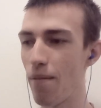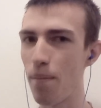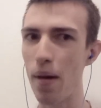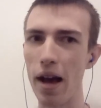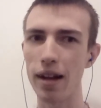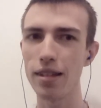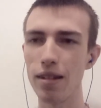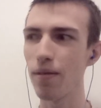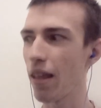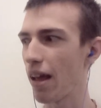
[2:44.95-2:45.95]
backs
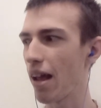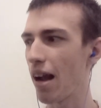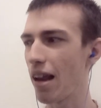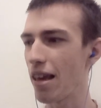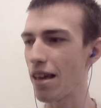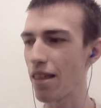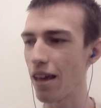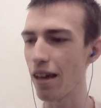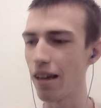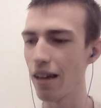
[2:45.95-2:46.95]
up
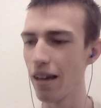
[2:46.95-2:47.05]
anything